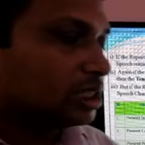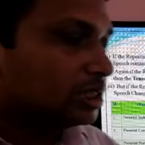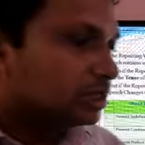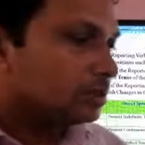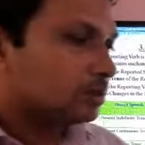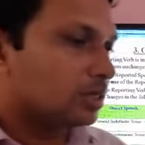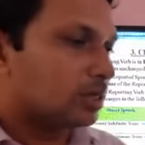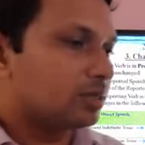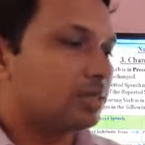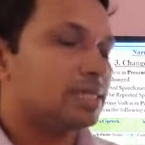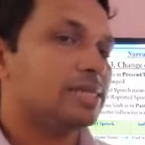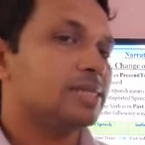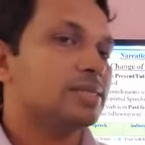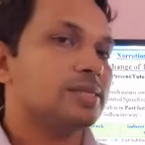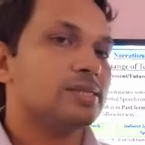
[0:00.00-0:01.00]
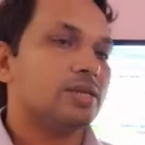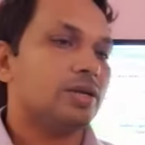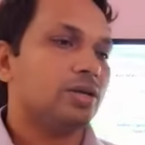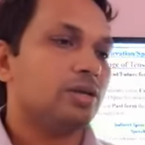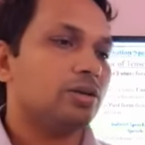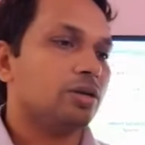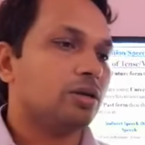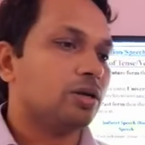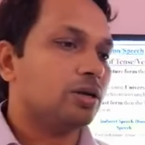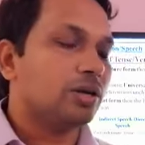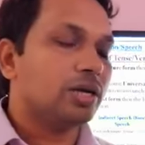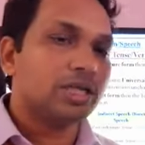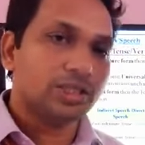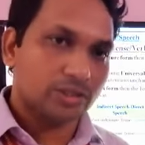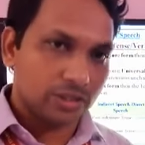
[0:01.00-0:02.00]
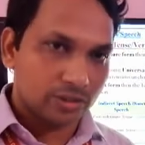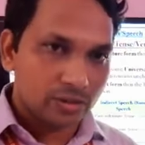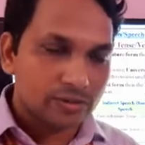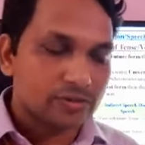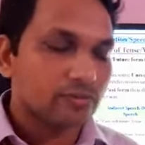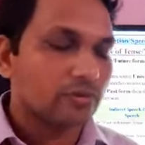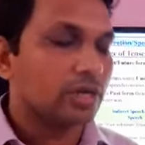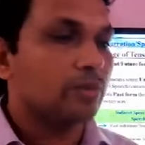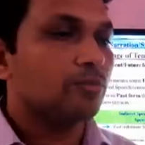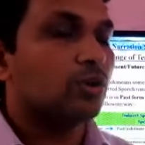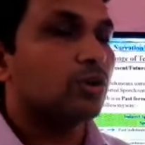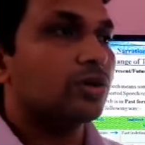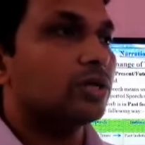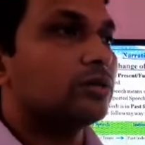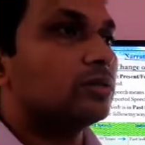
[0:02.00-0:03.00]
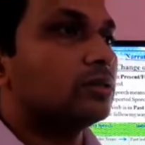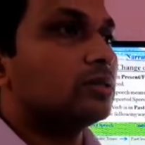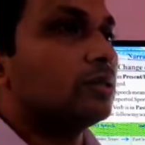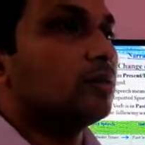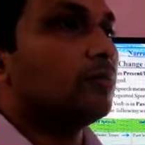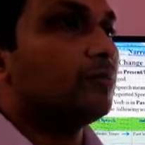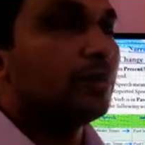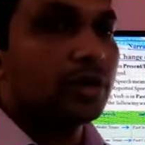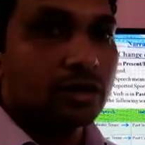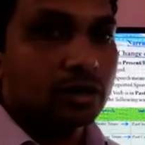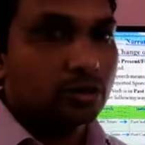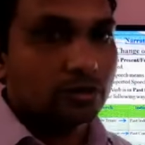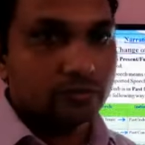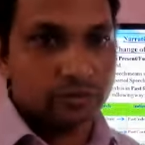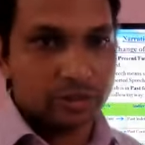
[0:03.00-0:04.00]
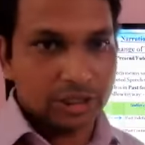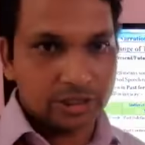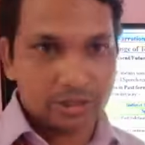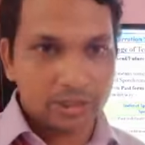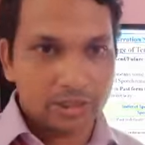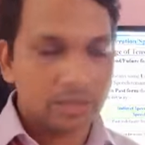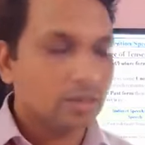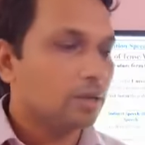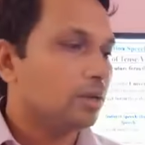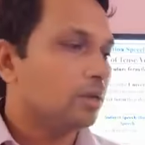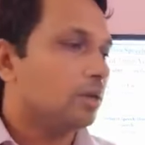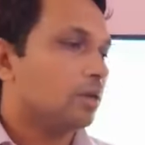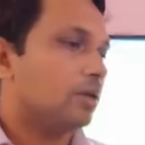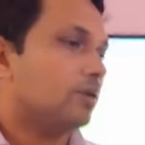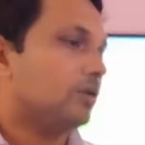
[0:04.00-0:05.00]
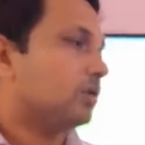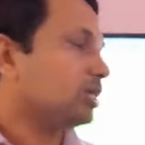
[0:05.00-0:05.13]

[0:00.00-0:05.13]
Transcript: Changing a tense in narration is also very important part of changing a